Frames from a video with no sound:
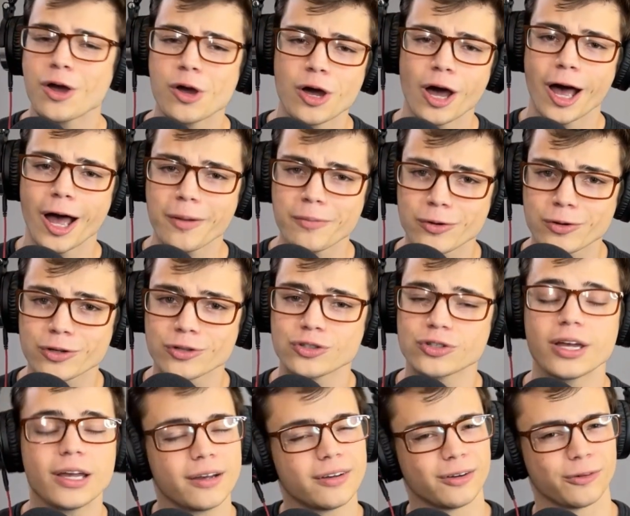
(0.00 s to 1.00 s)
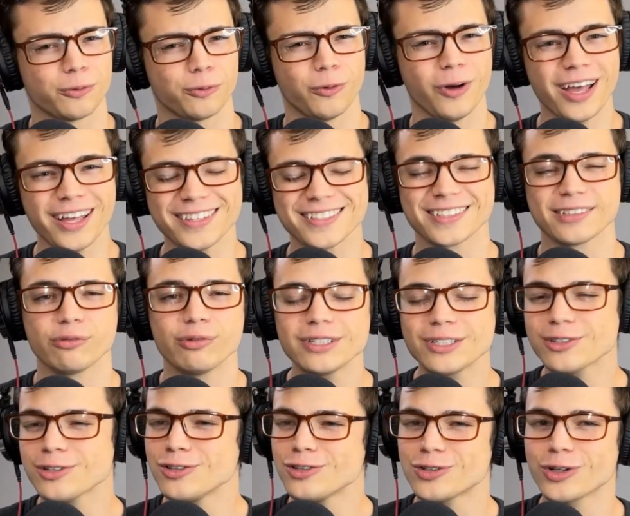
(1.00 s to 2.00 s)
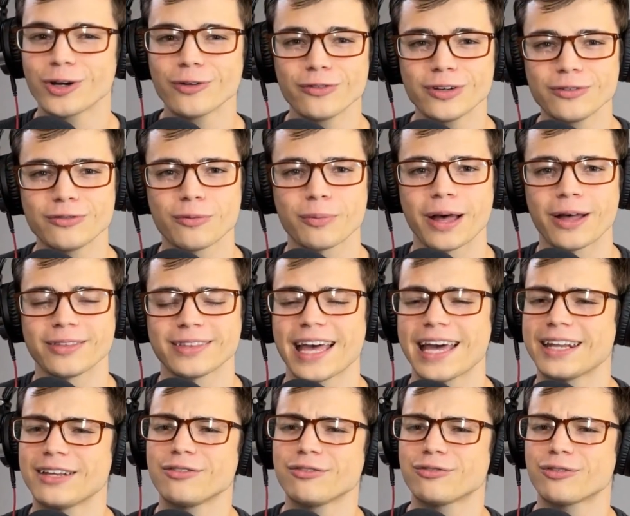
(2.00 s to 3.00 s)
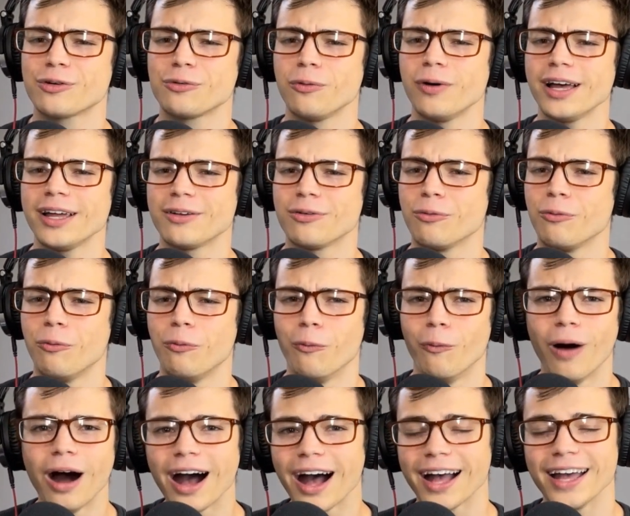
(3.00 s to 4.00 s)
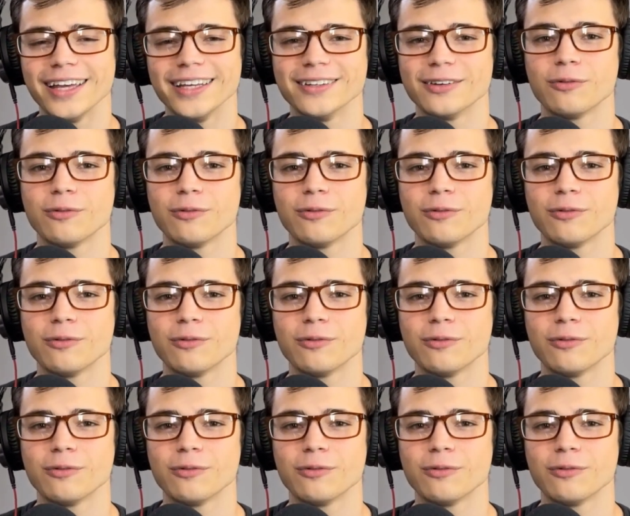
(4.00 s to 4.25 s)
I'm a conservative. What? What's conservative about that? And for one, why?